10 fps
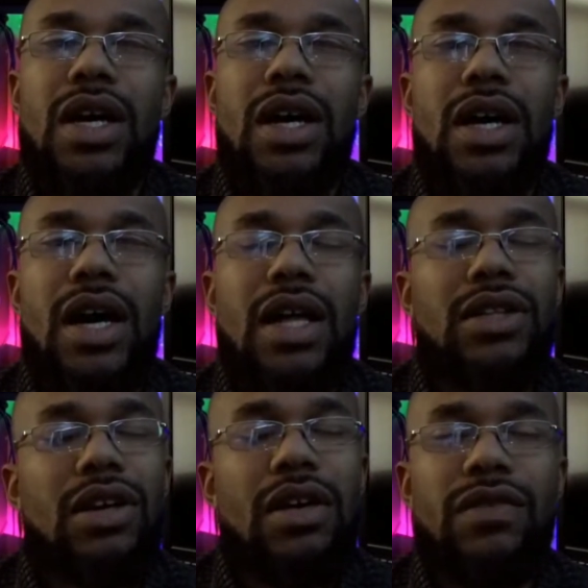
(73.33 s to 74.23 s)
I
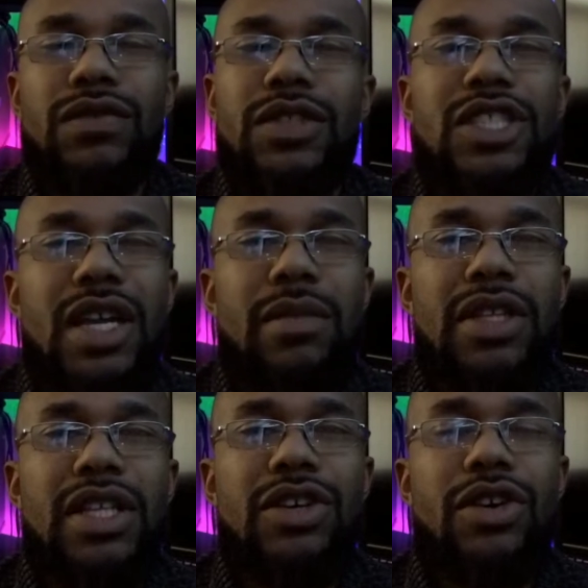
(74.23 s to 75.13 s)
love Jamie
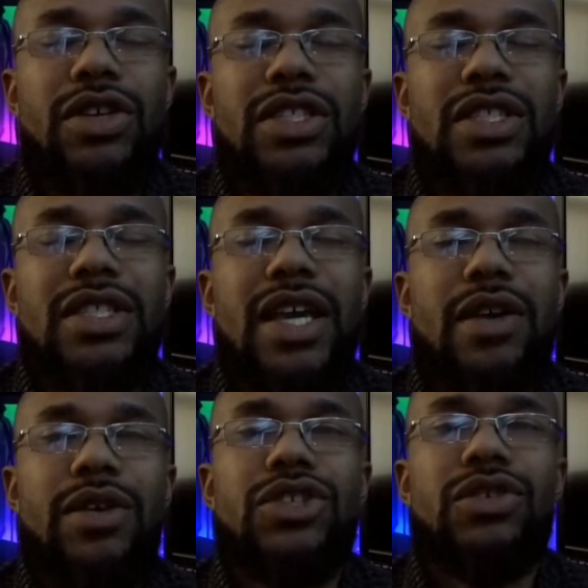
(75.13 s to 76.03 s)
Lee Curtis's
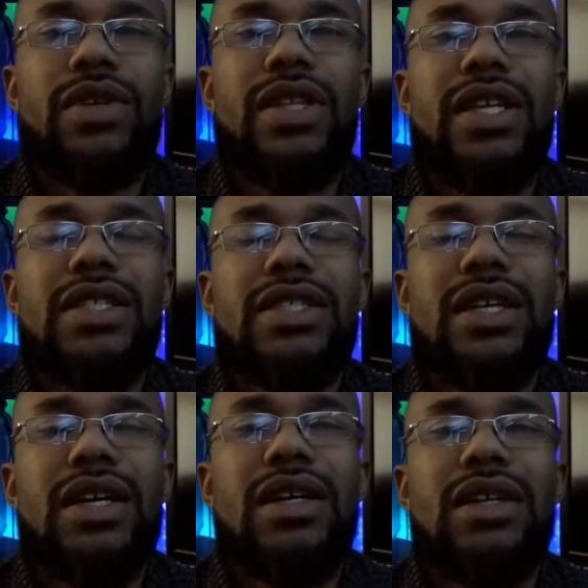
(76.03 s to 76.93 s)
character in this,
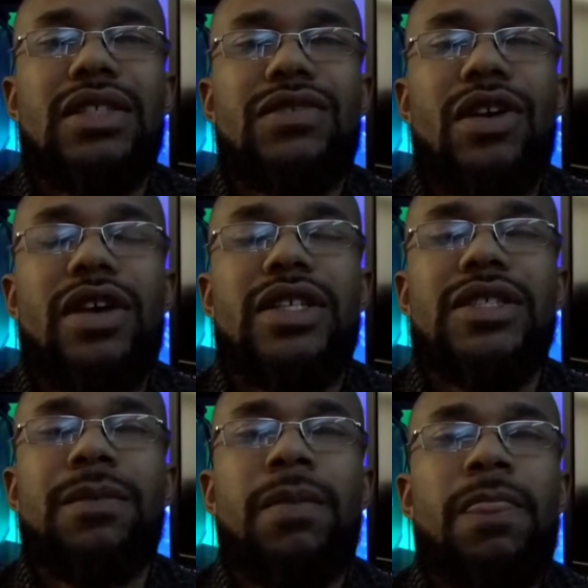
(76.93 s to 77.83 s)
as far as